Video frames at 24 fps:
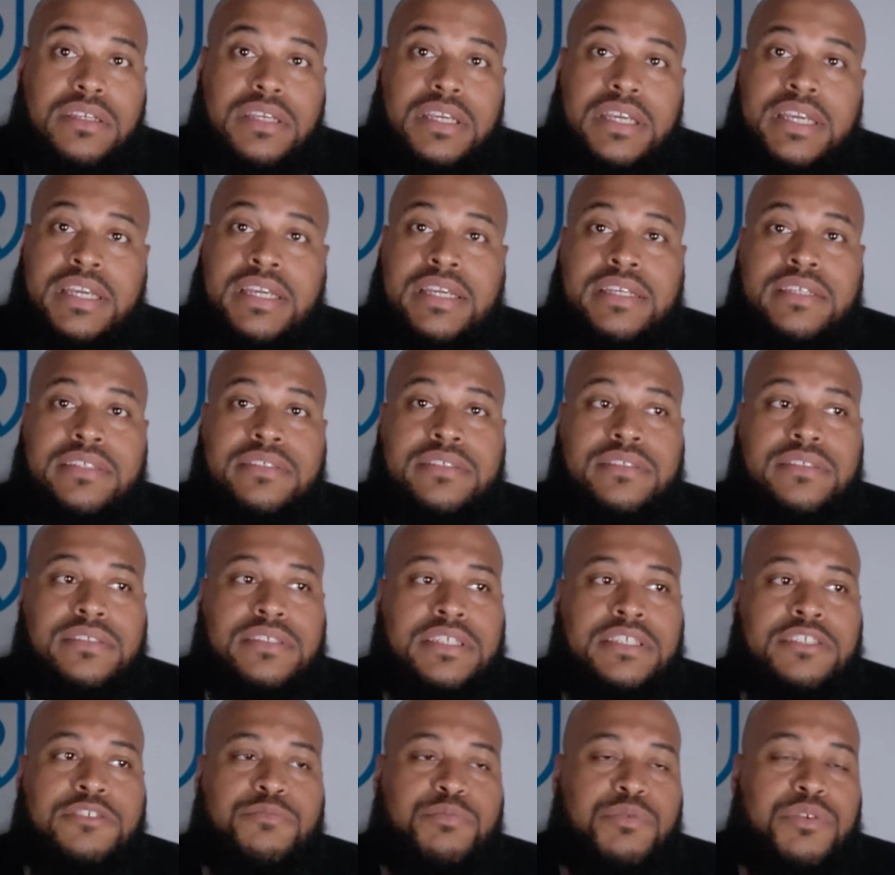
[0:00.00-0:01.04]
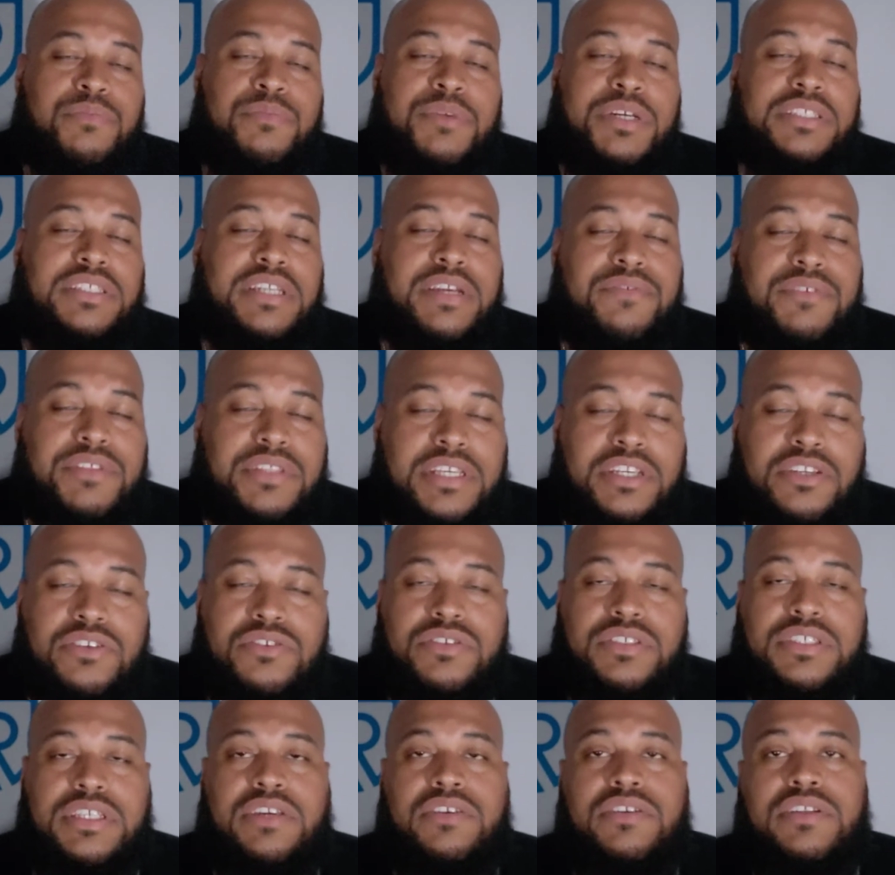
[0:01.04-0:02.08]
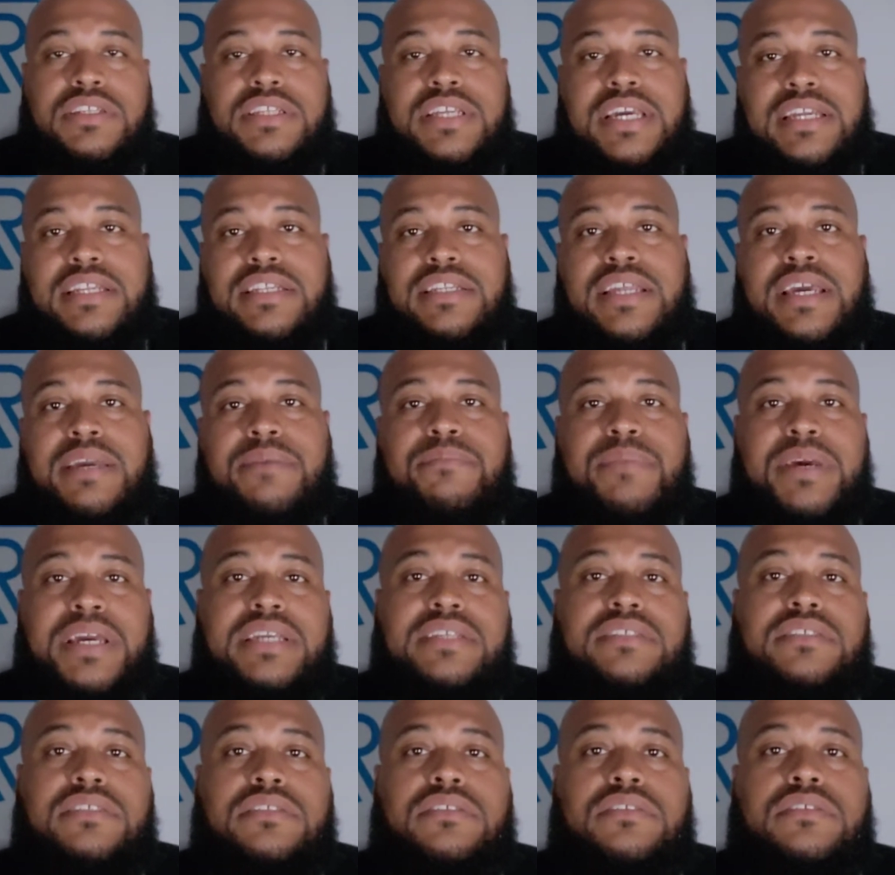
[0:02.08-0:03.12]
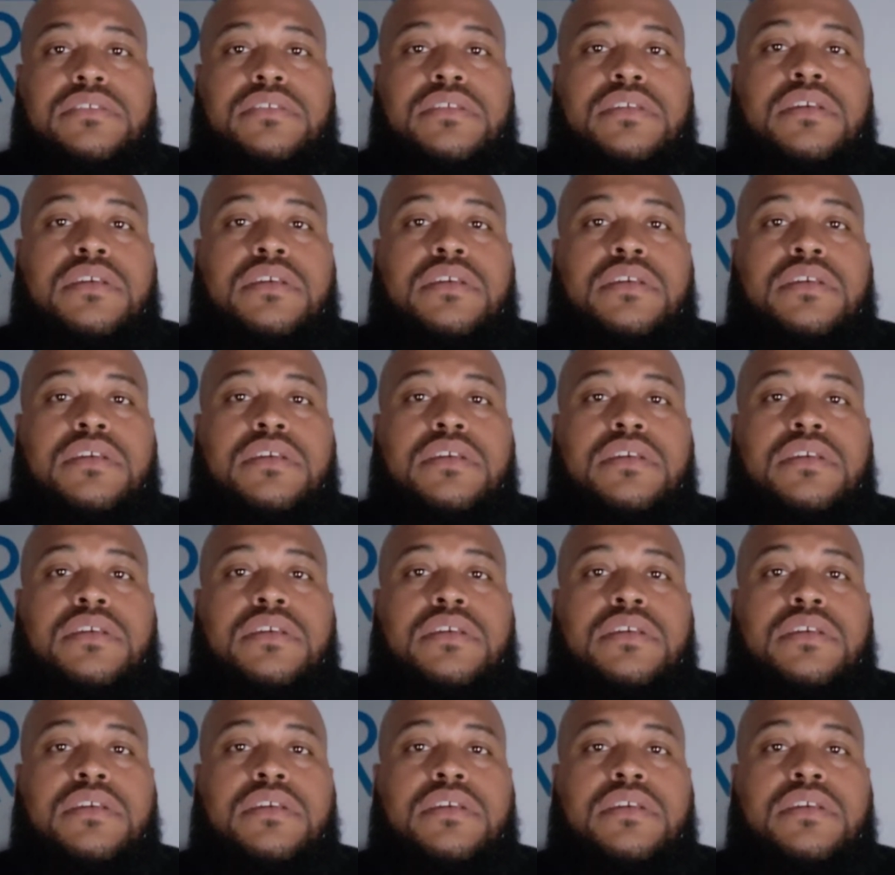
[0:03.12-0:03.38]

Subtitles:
Is pretty much everything you see on a day-to-day basis.